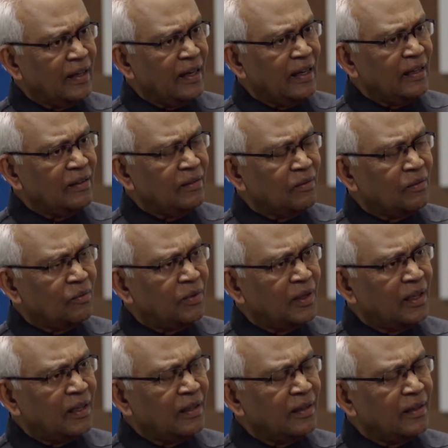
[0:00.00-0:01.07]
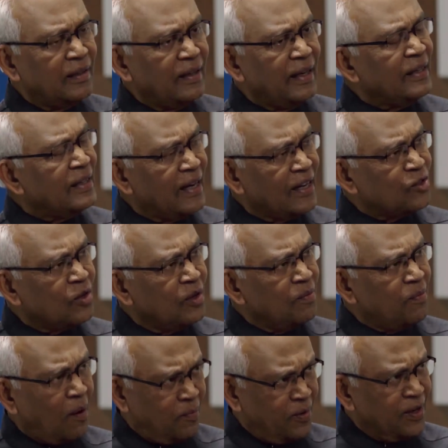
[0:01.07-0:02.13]
in World Intellectual
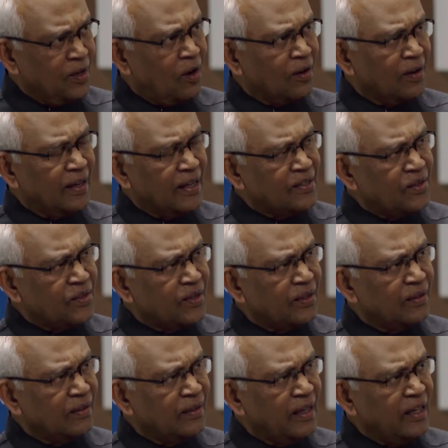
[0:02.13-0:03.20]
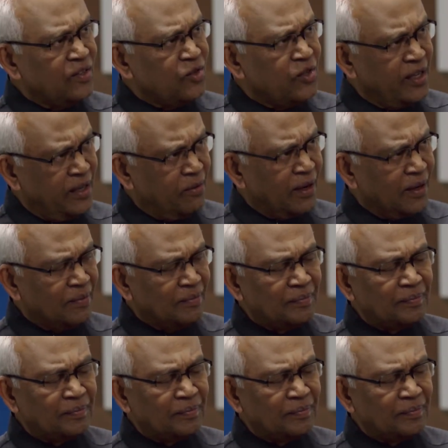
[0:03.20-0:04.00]
Property Organization in Geneva.